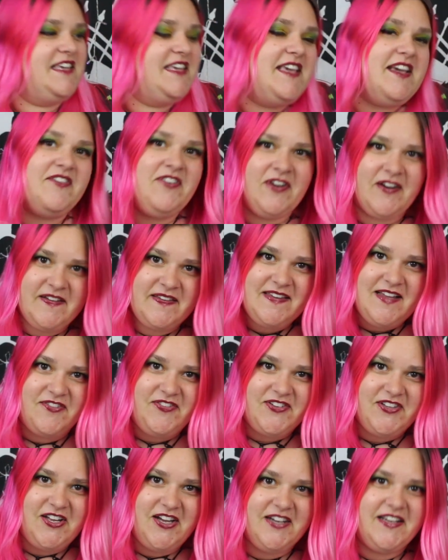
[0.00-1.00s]
Give her
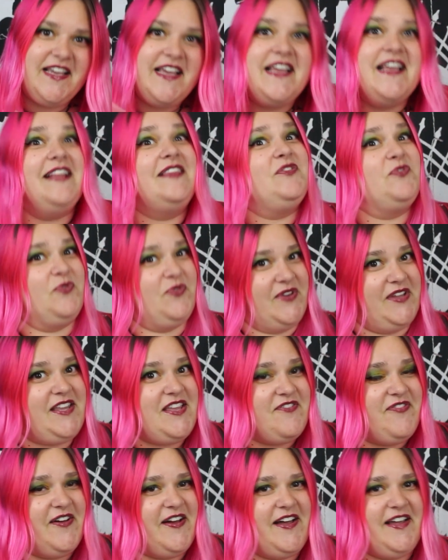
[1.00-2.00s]
stuff a look. It's
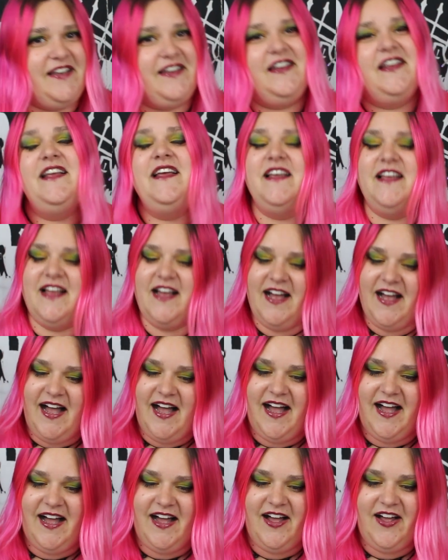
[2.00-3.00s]
really fun.
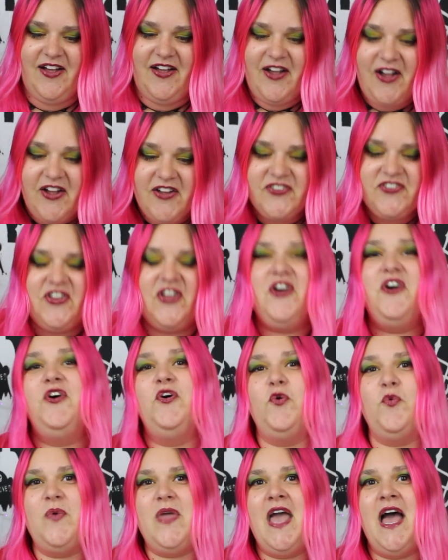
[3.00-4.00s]
Uh,
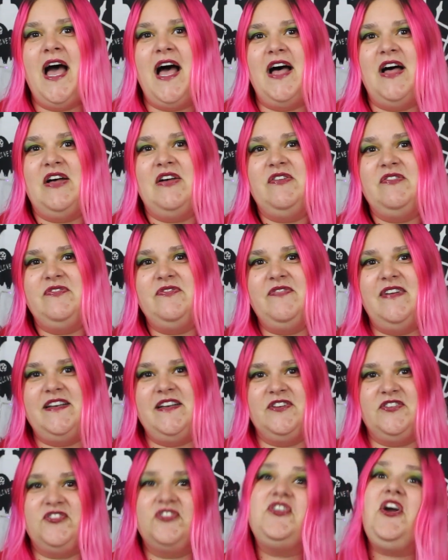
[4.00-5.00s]
also, we have my
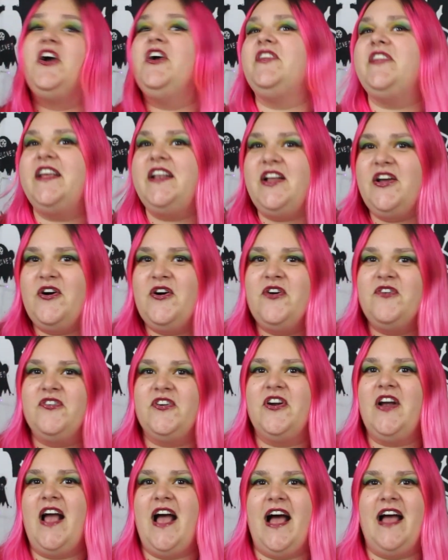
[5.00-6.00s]
dear Scarlett
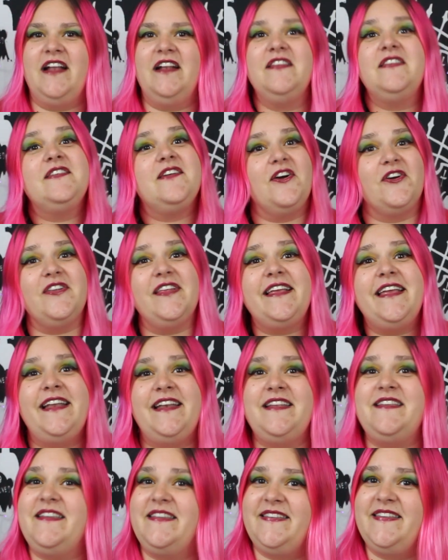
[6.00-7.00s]
over at Scarlet
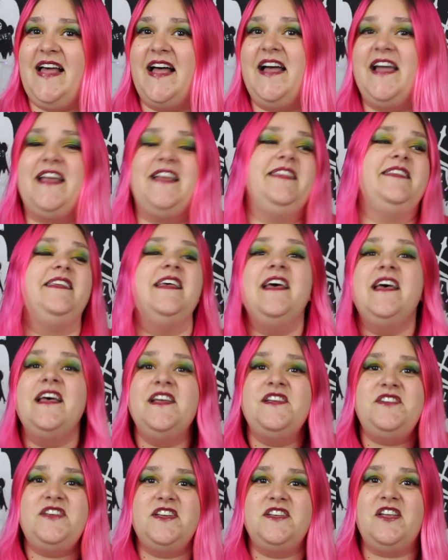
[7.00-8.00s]
Kitty Designs.
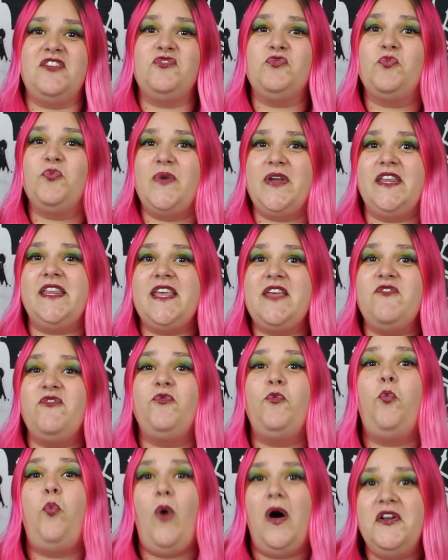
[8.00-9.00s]
She does really
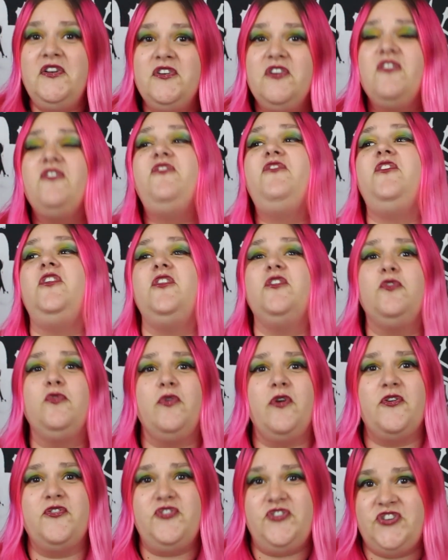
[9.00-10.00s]
wonderful
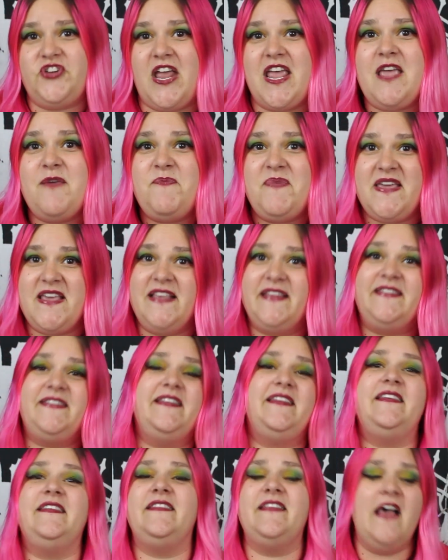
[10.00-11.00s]
crochet
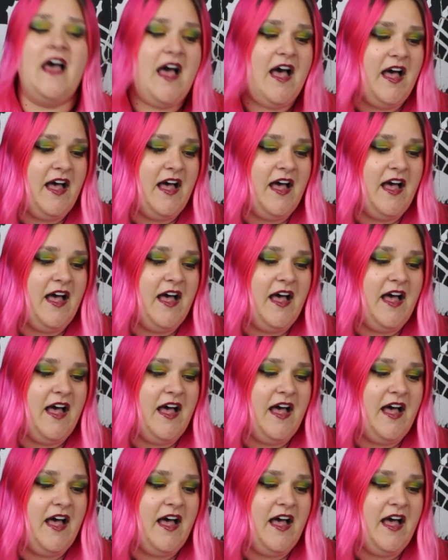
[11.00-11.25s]
pieces.